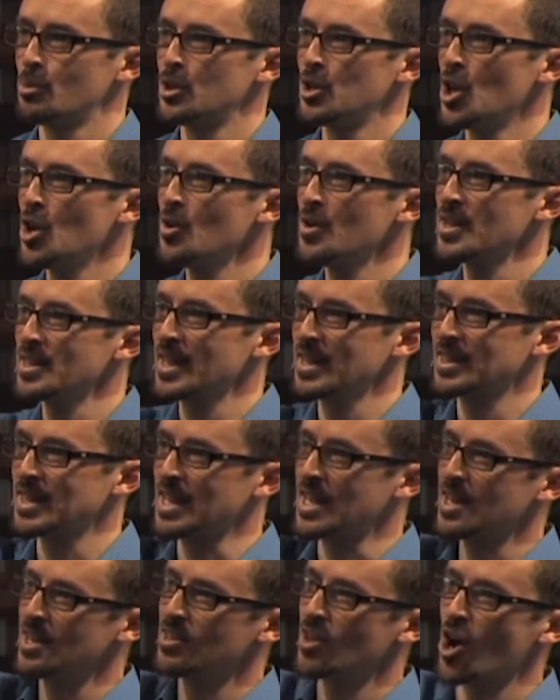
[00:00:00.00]
But knowing that
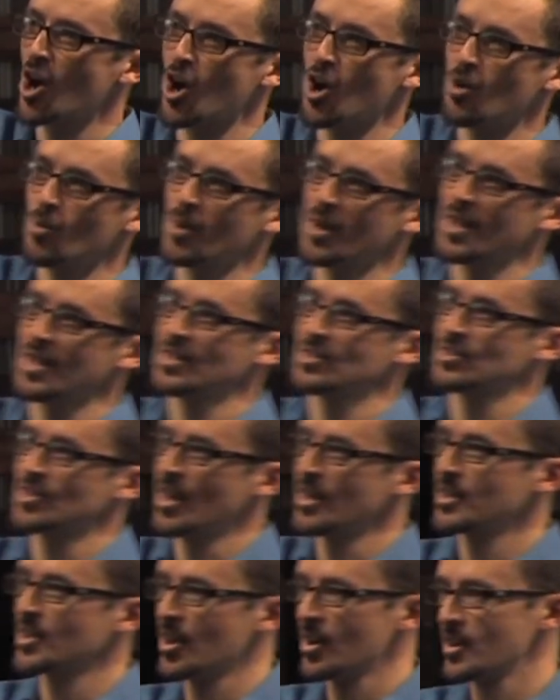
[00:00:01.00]
the end of the hallway is not